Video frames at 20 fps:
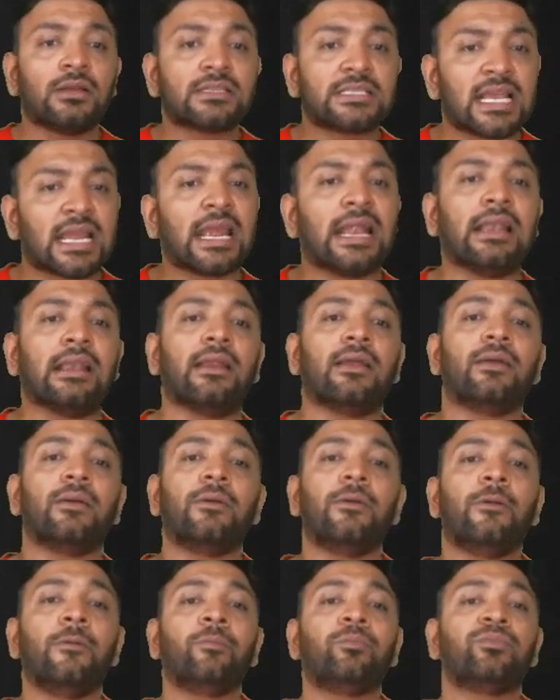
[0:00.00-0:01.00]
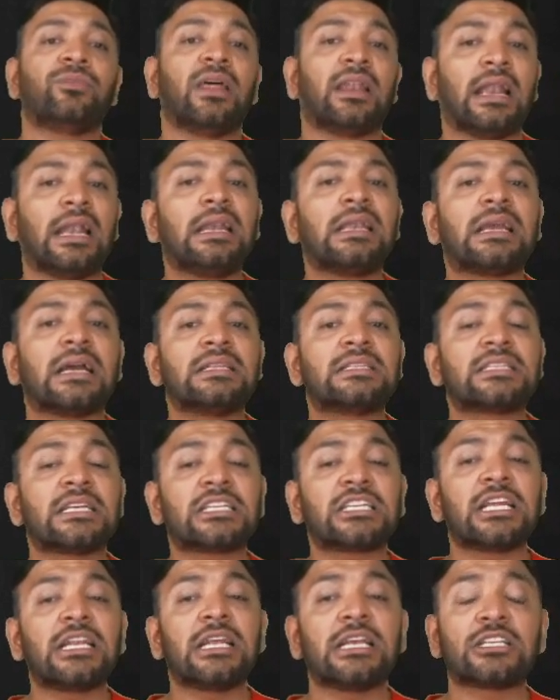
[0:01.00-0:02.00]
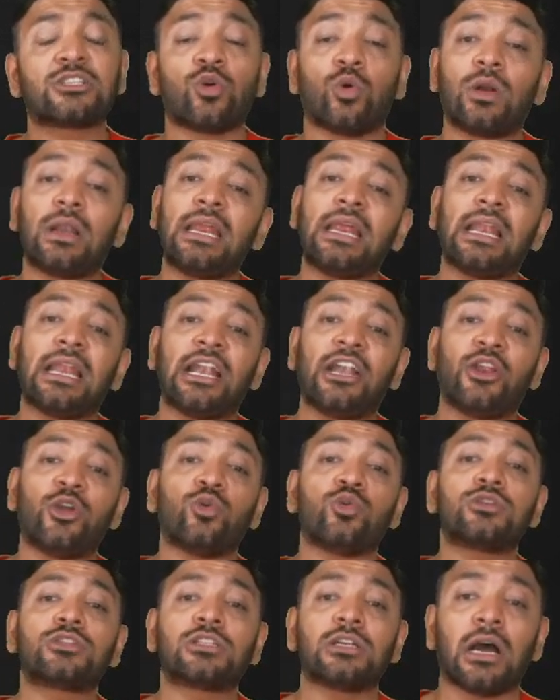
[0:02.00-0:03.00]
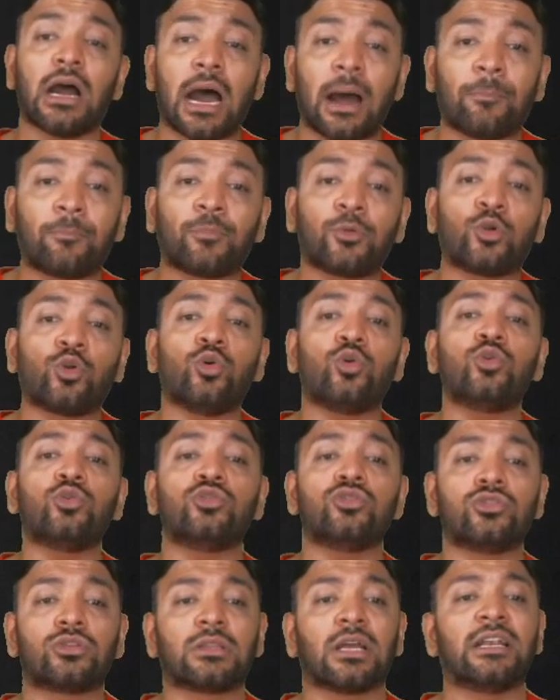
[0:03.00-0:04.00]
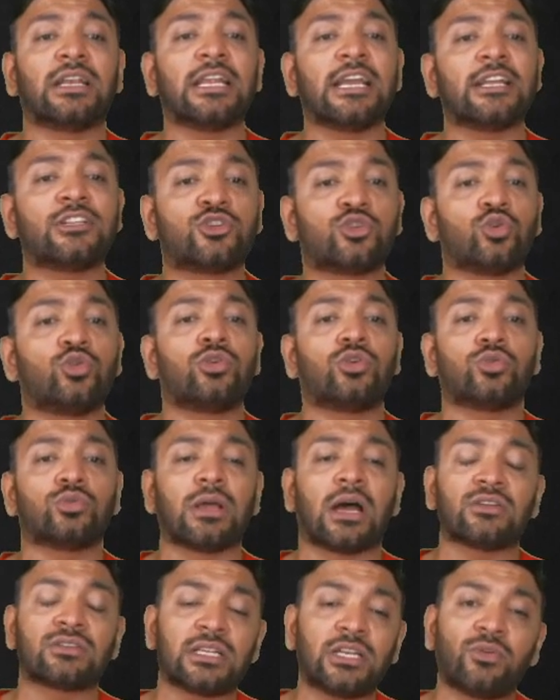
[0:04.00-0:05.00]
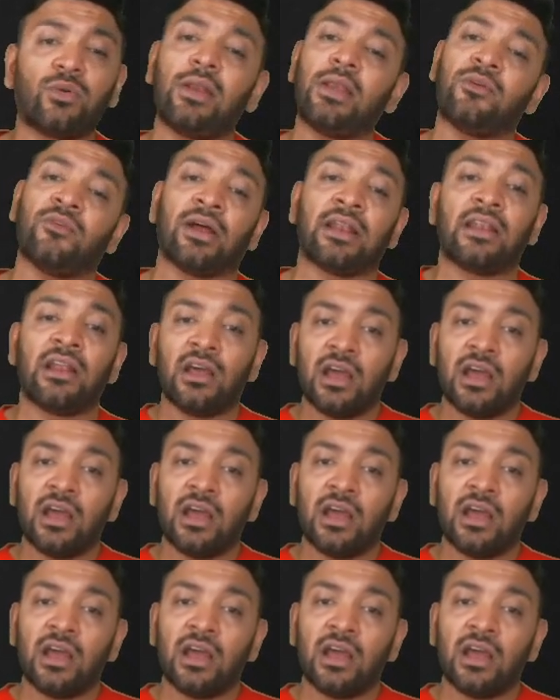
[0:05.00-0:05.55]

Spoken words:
Secondly, the rent concession is only reduced up to 30th June 2021.